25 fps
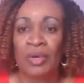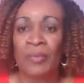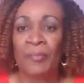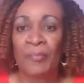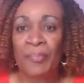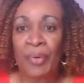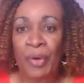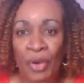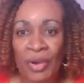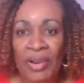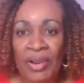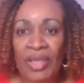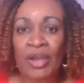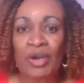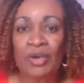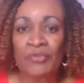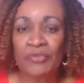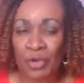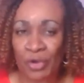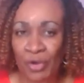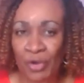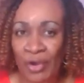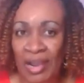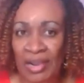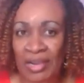pulling of
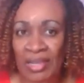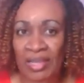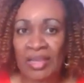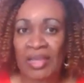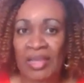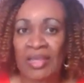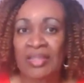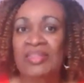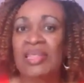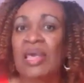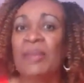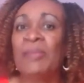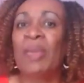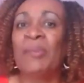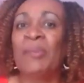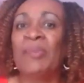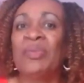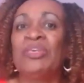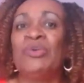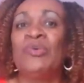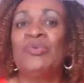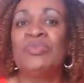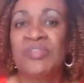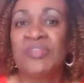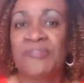your credit, they may be
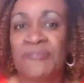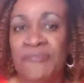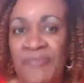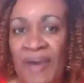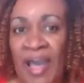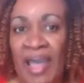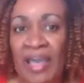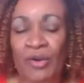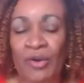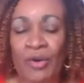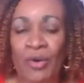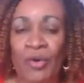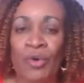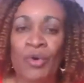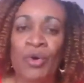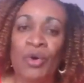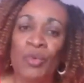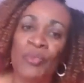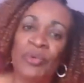using FICO,